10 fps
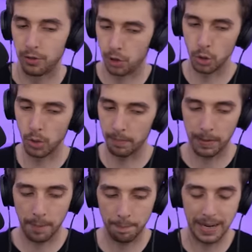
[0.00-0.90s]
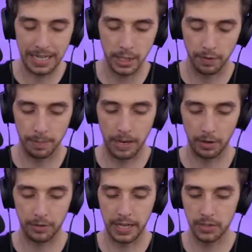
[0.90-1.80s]
Do a, a massive
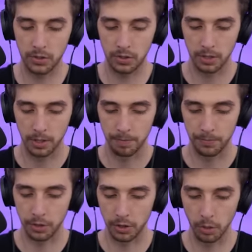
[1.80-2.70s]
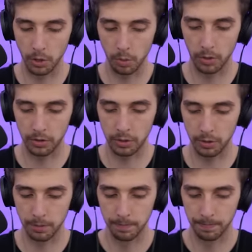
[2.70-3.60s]
amount of hits. You know you want
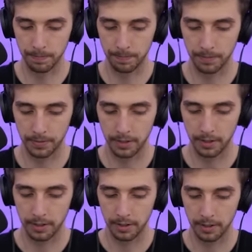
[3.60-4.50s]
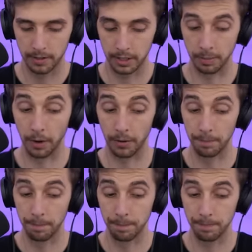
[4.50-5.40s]
to. Come on.
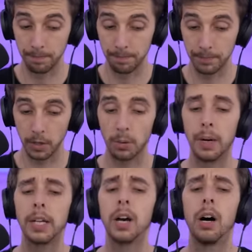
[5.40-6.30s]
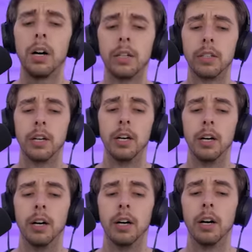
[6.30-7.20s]
Oh my god.
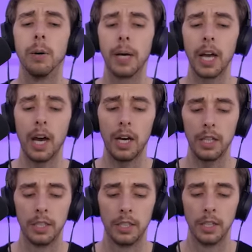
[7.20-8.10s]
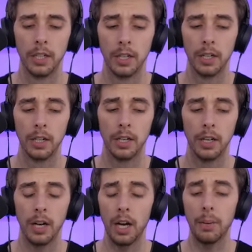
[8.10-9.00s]
Oh my god.
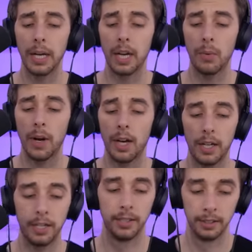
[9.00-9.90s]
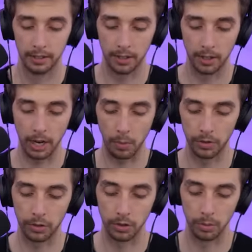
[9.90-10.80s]
Oh my god, why? Okay,
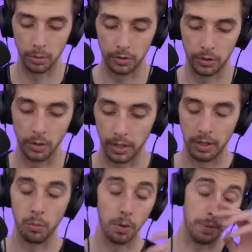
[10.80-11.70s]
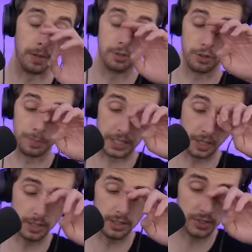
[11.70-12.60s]
one, two, one, two, and then one block just
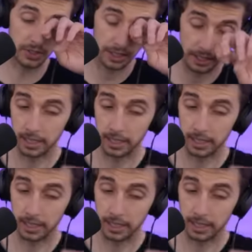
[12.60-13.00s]
because.